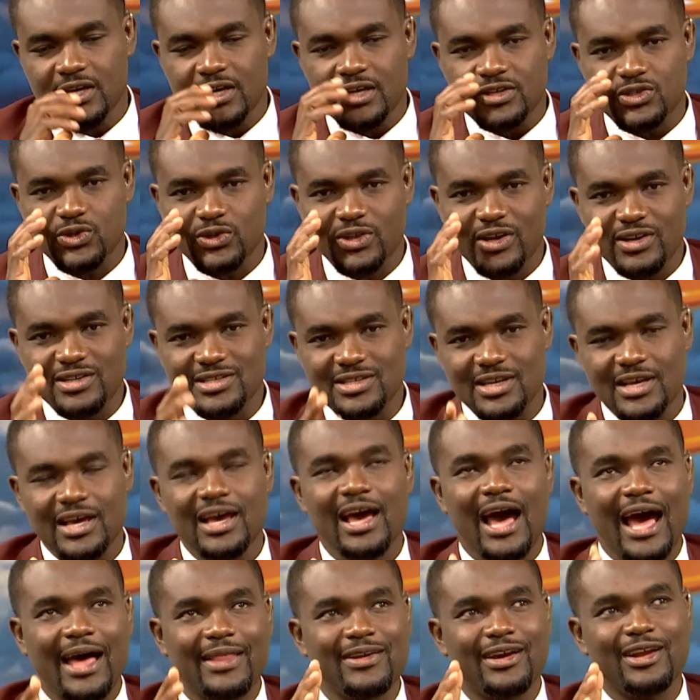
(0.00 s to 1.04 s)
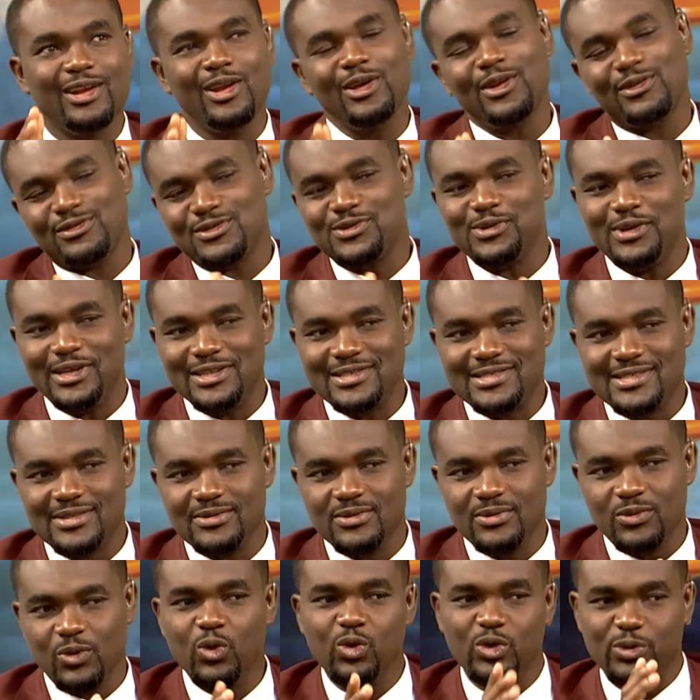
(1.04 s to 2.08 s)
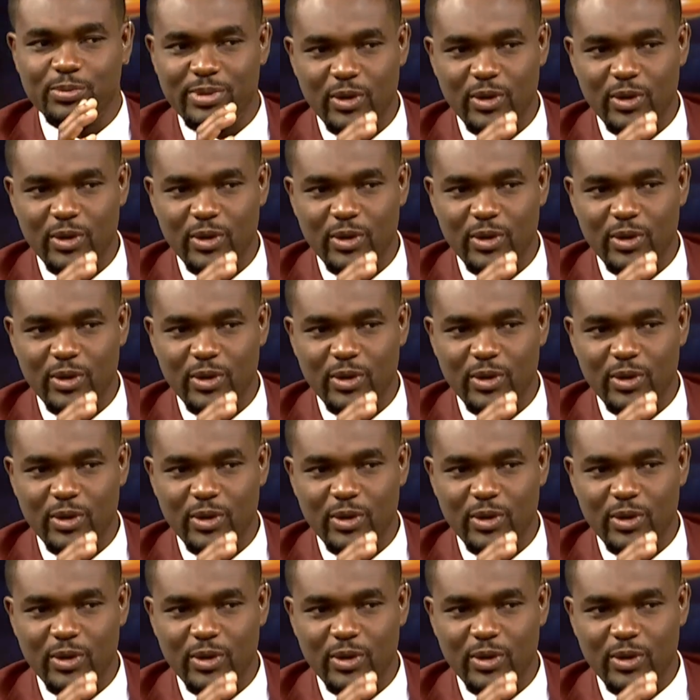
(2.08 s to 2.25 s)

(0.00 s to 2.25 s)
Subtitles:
So there are a lot of students who would be